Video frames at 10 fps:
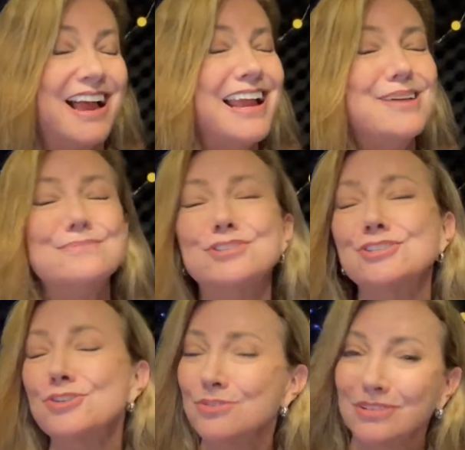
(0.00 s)
I am
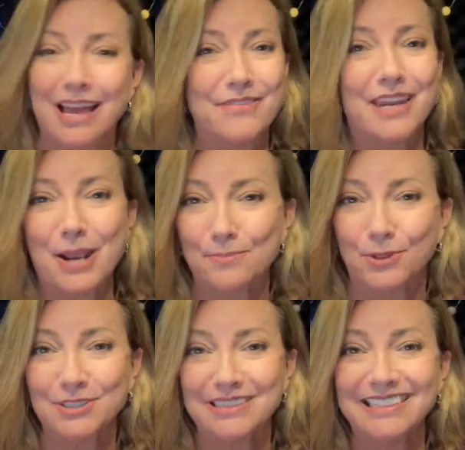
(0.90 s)
so glad that I
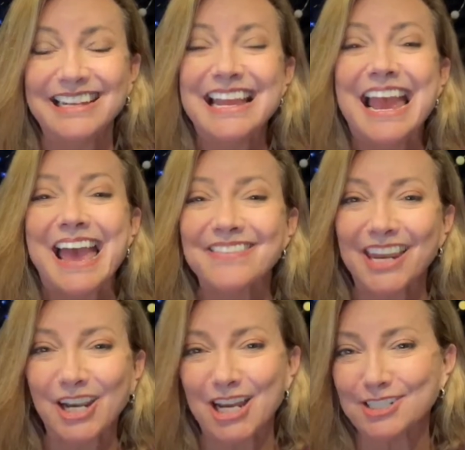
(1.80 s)
booked it and that
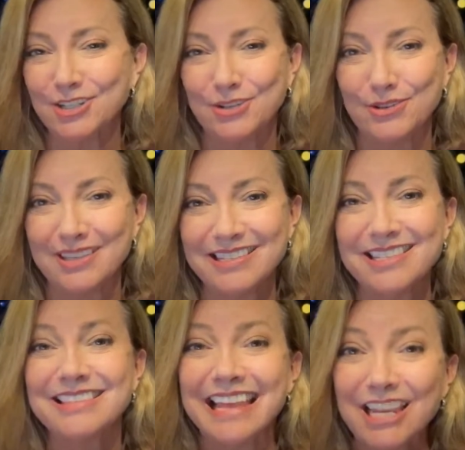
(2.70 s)
I got to do this.
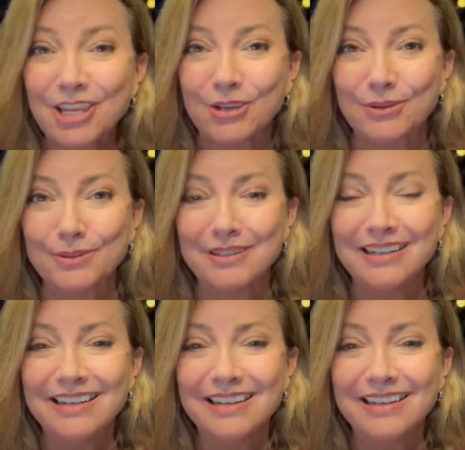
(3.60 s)
Thank you.